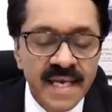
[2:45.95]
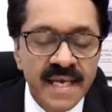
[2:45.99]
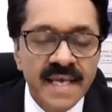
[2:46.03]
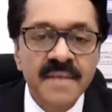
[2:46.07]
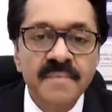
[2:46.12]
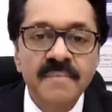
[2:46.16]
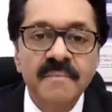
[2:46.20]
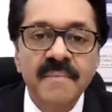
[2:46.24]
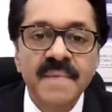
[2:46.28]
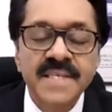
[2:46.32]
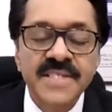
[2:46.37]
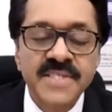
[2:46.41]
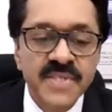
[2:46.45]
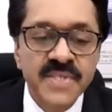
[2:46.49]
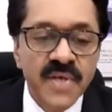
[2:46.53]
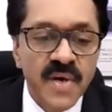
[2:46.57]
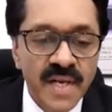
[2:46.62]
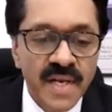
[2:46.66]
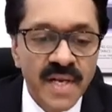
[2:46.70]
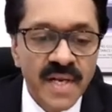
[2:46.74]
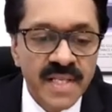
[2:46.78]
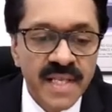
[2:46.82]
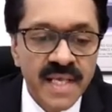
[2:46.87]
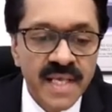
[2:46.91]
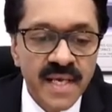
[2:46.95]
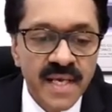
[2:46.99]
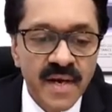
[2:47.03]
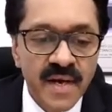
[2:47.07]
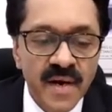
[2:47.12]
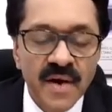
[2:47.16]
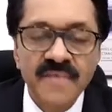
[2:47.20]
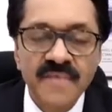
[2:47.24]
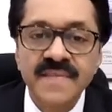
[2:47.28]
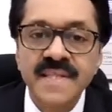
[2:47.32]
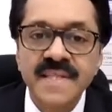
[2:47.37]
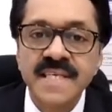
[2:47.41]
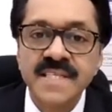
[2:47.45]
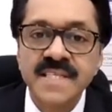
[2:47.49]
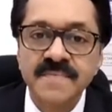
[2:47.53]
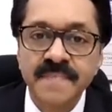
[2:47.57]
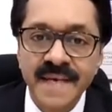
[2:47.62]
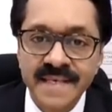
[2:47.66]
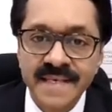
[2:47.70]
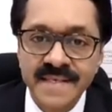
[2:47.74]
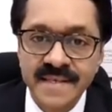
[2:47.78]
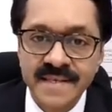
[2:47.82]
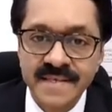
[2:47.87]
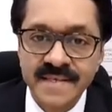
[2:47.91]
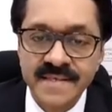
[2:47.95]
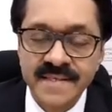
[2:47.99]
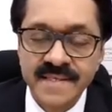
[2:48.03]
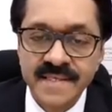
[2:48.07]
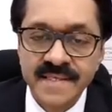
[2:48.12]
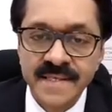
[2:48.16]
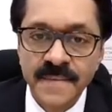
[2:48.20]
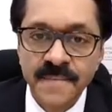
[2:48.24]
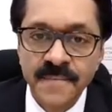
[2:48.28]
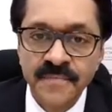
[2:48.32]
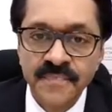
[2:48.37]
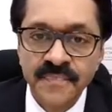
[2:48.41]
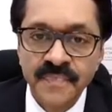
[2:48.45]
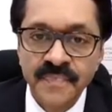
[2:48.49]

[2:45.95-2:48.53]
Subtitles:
in majority of these patients,